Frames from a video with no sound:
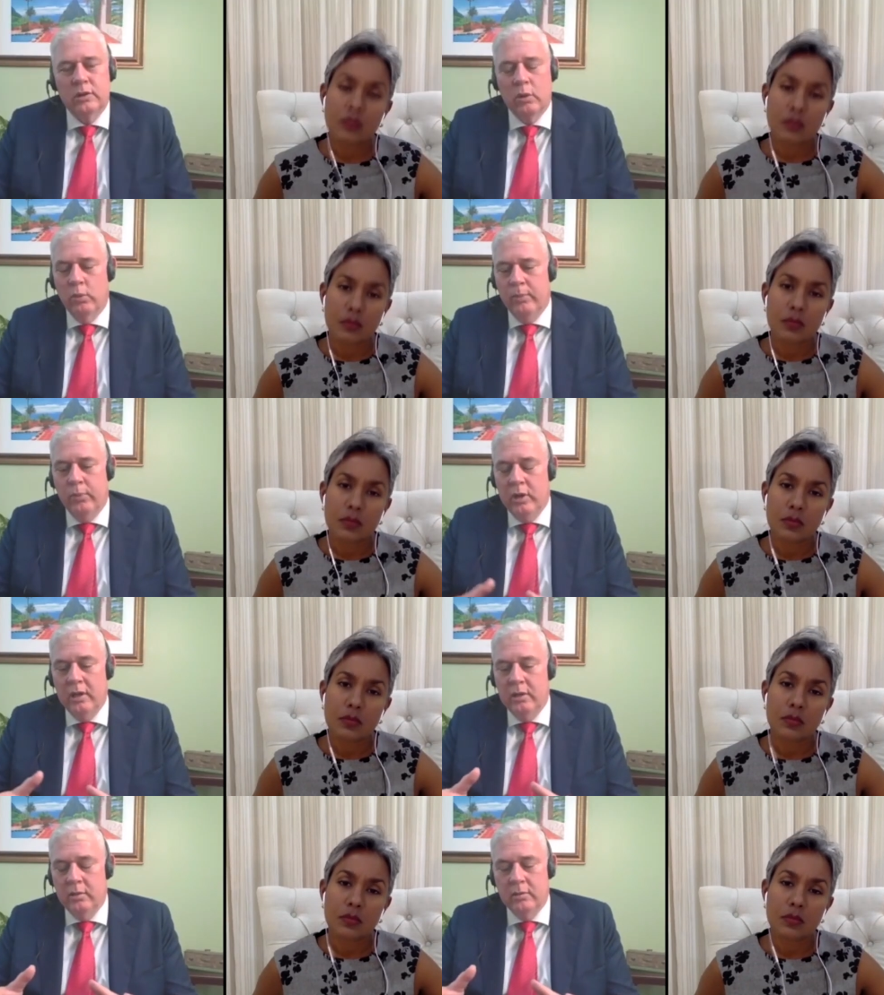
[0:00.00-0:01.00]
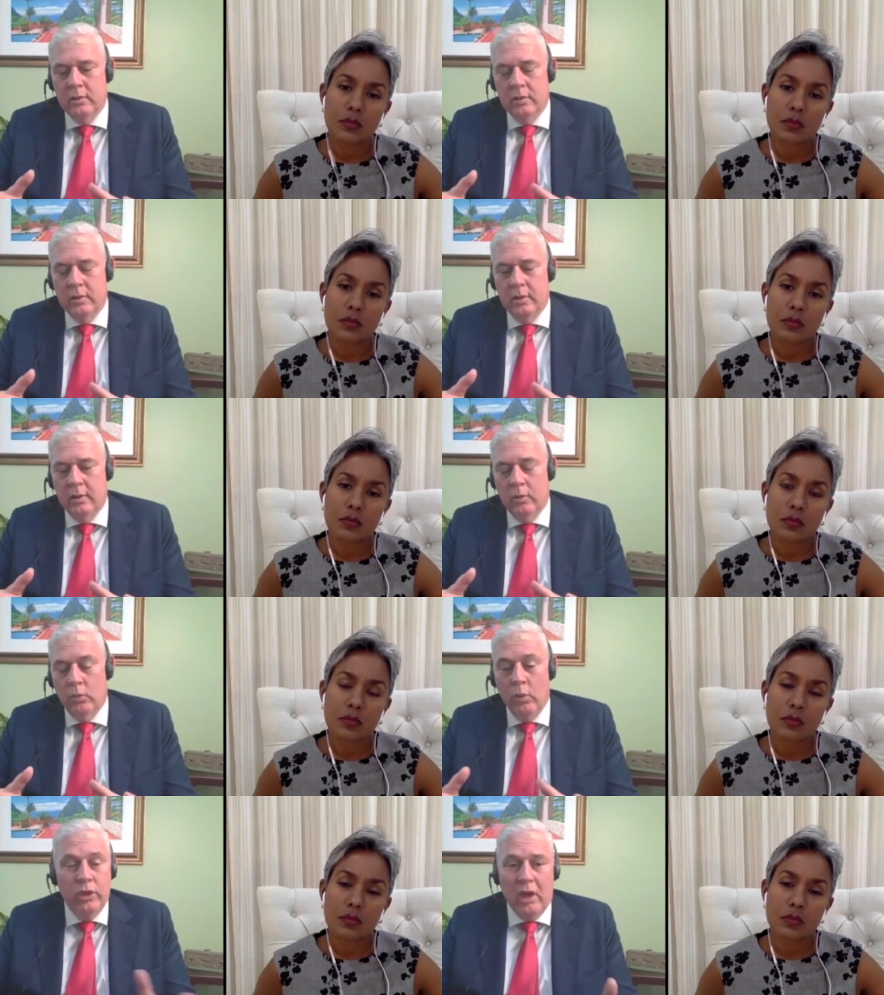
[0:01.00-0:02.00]
Speaker 1: So we put in
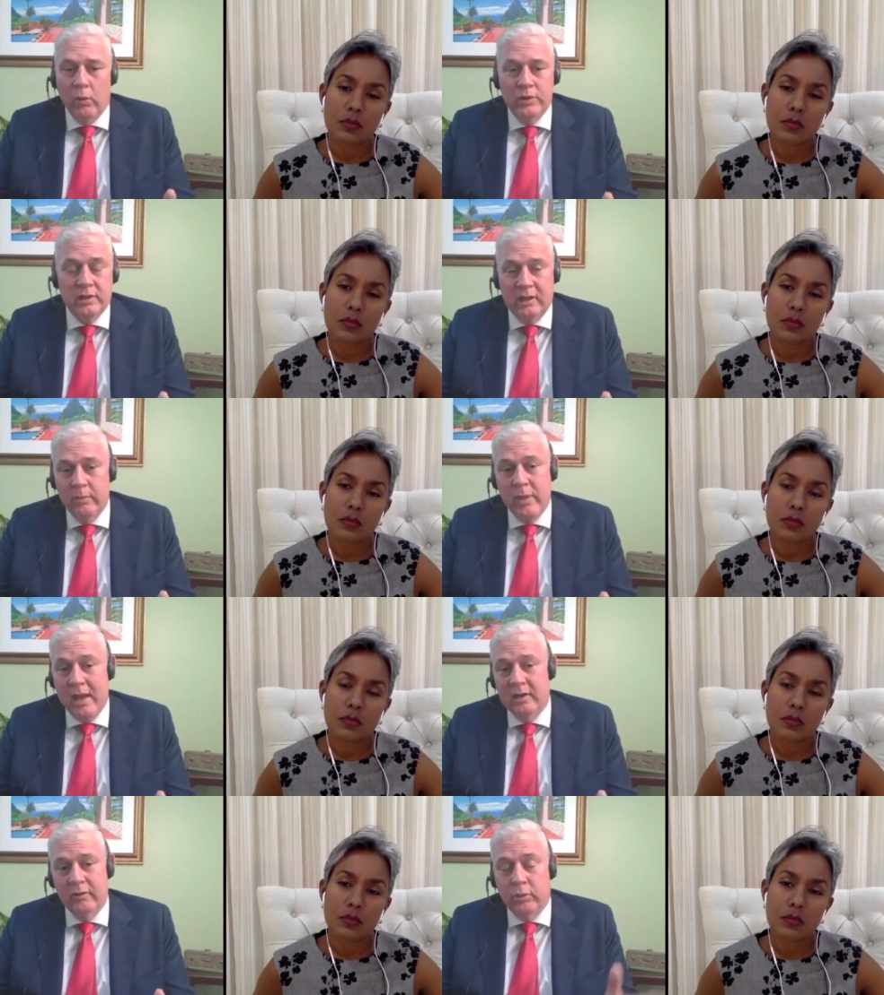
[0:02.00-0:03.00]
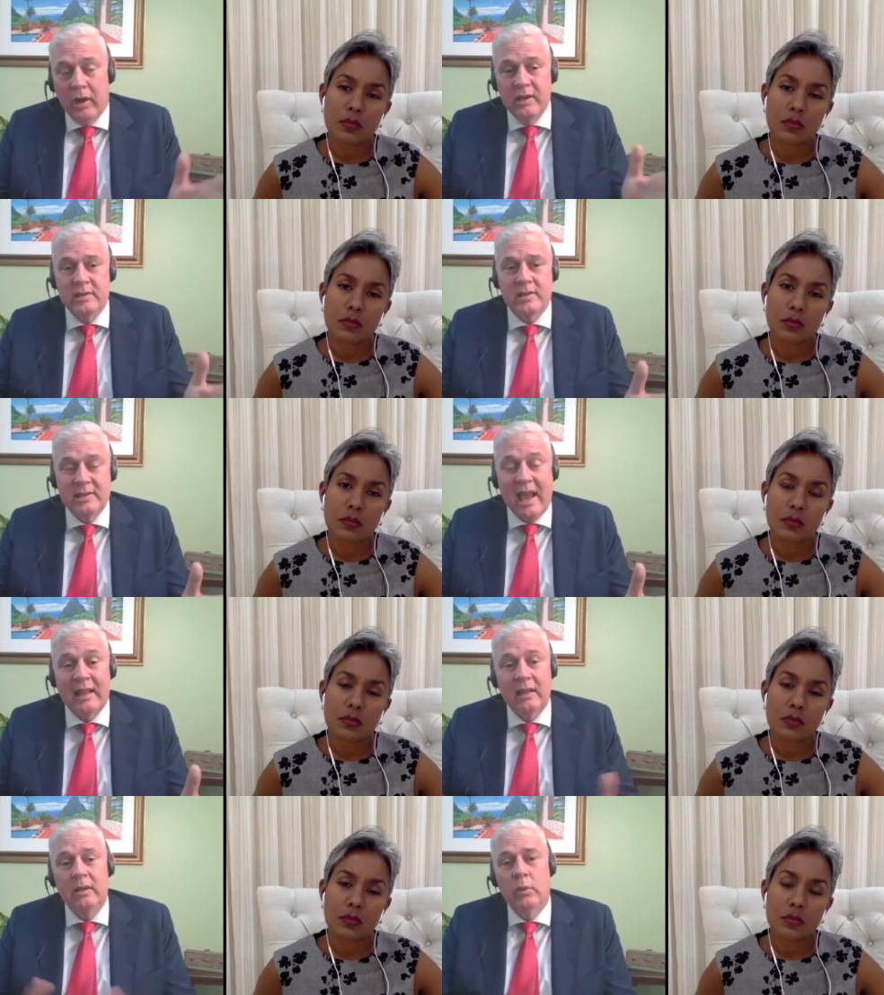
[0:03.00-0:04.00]
what we thought was the competitive price,
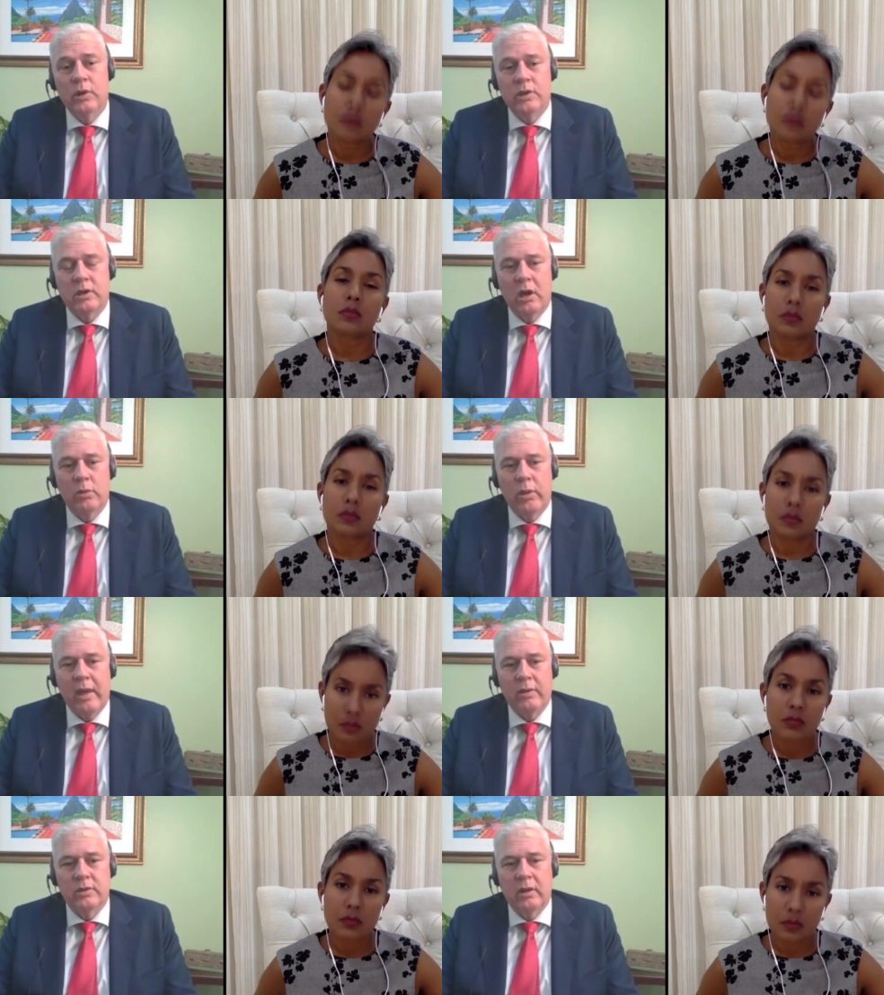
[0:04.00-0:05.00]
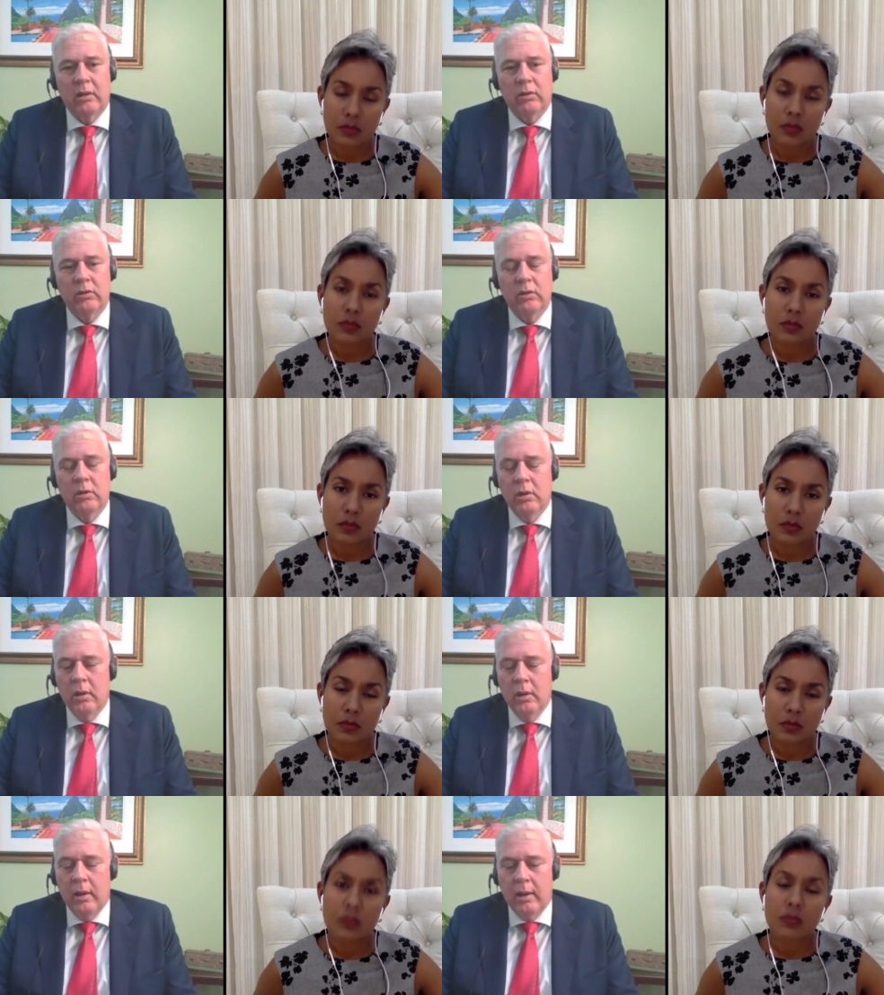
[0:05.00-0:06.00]
sadly, which is $100,000,
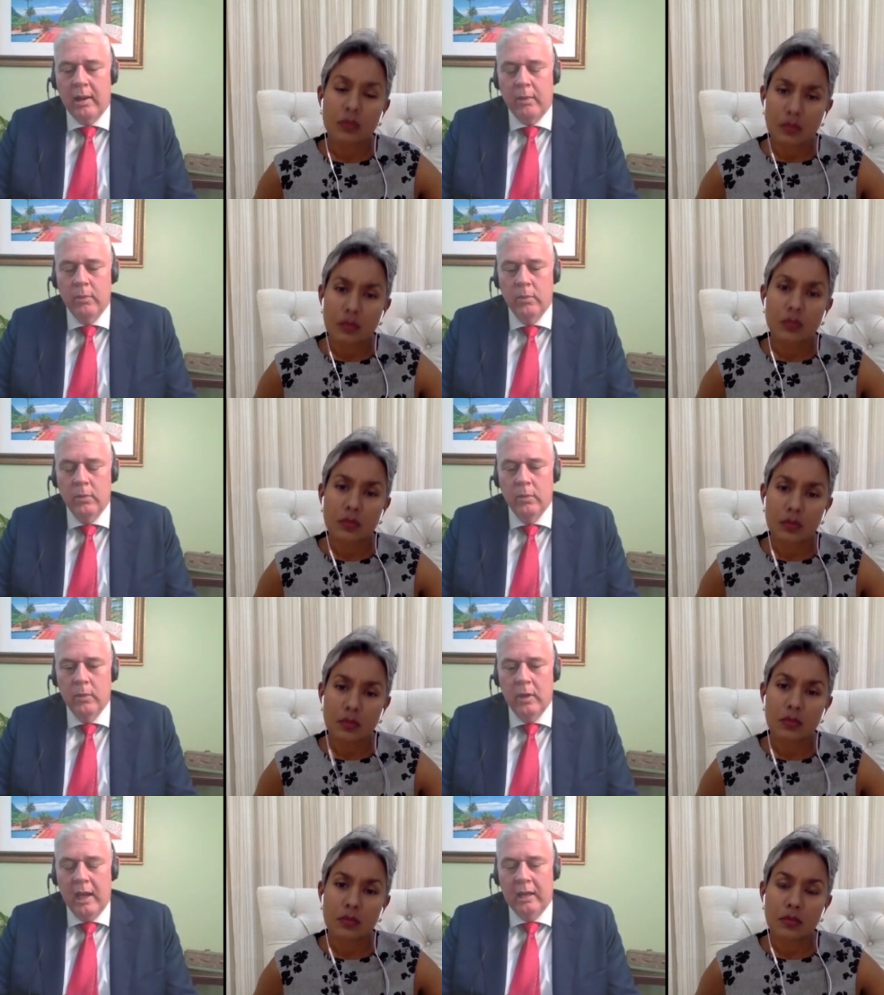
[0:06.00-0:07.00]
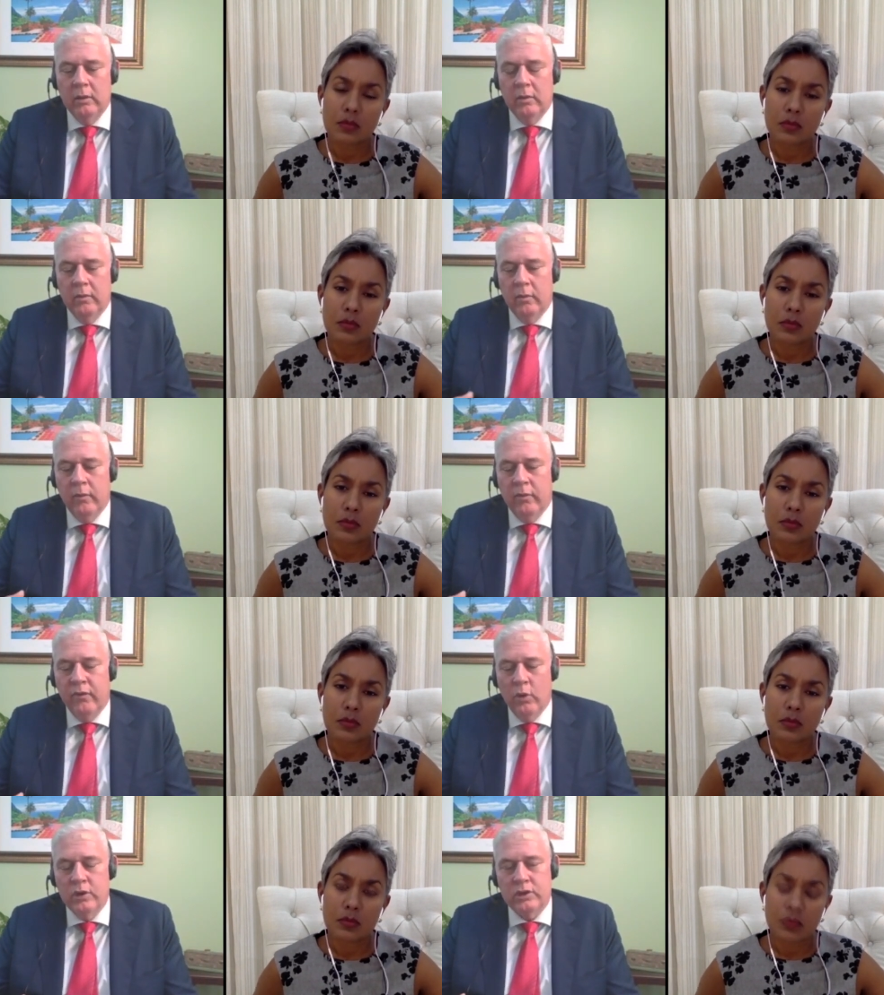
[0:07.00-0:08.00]
um, and
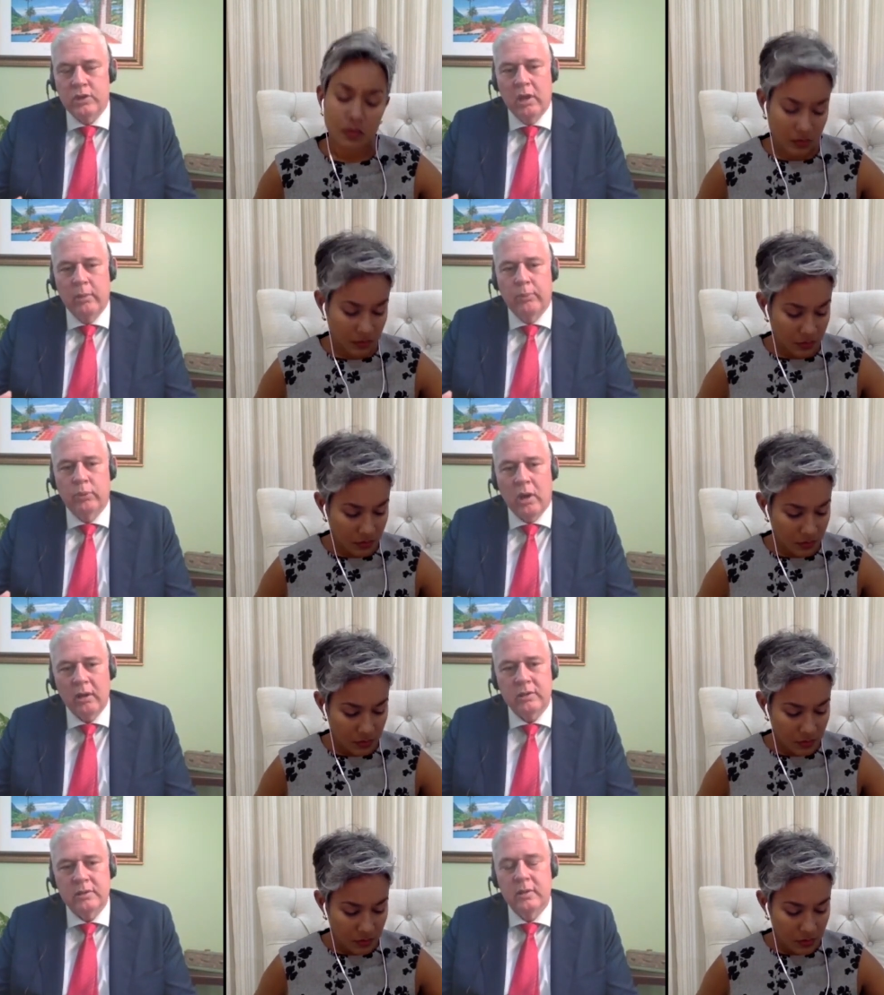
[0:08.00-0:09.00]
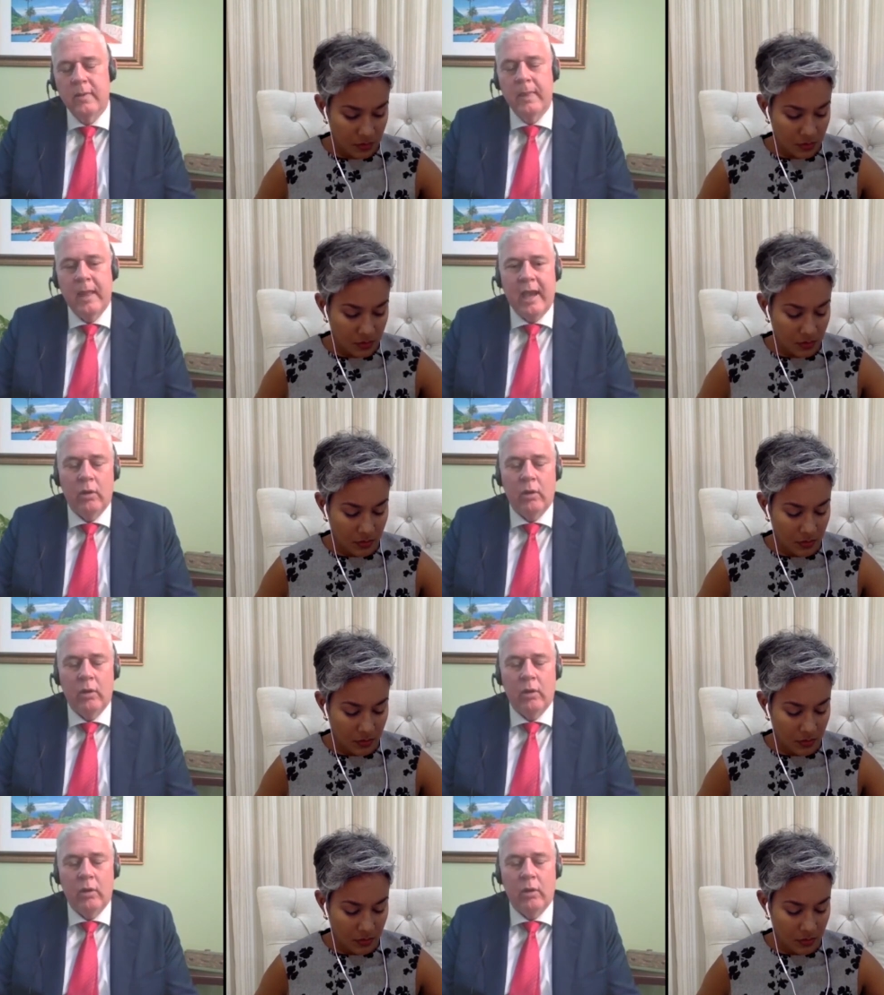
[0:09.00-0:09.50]
focused on the products